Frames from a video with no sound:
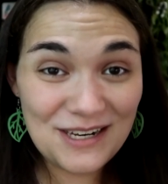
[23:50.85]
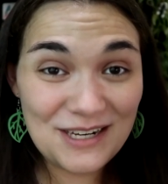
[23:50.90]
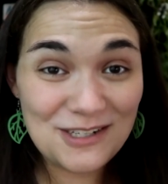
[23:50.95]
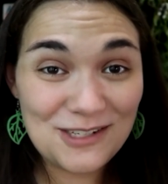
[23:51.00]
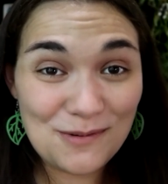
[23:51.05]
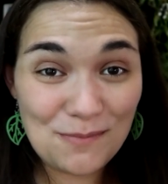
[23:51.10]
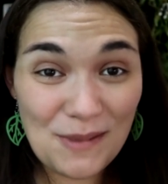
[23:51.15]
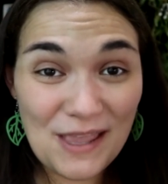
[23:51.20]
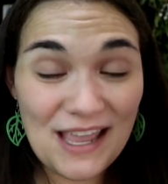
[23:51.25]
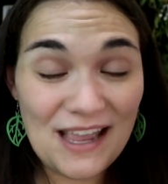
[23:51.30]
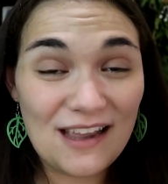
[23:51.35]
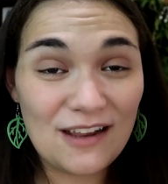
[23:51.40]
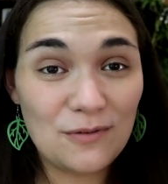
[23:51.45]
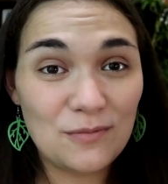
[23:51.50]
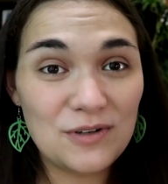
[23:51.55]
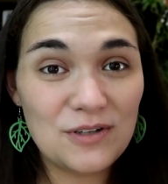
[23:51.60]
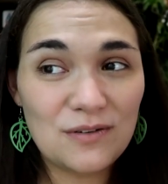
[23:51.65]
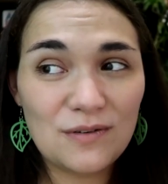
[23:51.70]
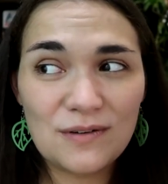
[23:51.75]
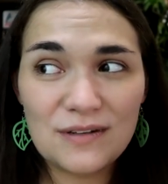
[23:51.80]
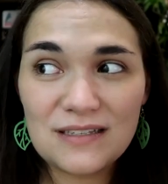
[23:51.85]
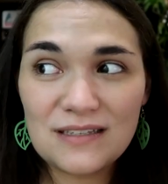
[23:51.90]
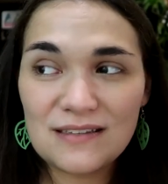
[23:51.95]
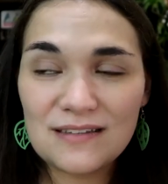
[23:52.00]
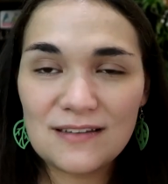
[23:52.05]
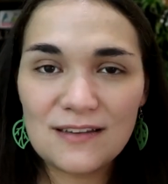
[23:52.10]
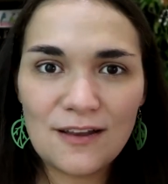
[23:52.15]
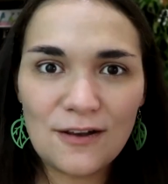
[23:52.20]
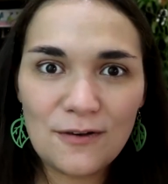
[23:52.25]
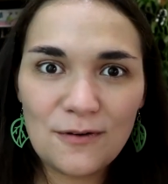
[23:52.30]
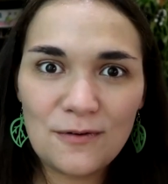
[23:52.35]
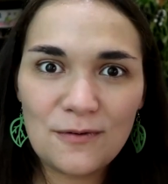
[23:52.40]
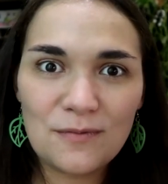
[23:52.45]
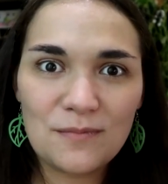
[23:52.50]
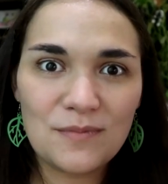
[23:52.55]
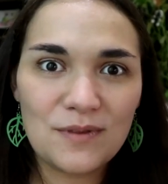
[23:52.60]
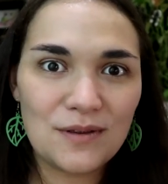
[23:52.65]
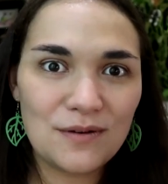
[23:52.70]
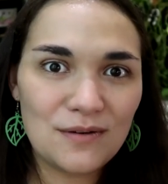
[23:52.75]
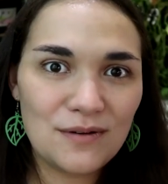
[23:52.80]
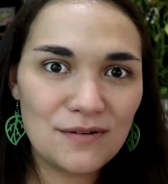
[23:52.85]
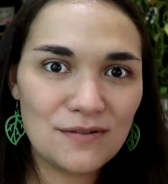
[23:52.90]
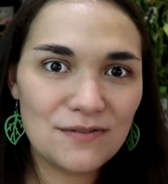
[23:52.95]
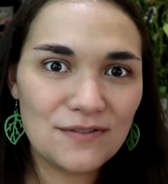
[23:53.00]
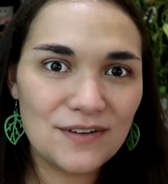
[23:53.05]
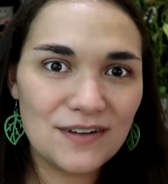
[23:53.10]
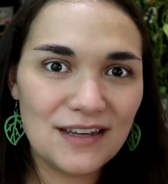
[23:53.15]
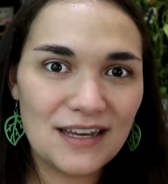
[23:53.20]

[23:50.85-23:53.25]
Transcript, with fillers: in Japan which was so so beautiful.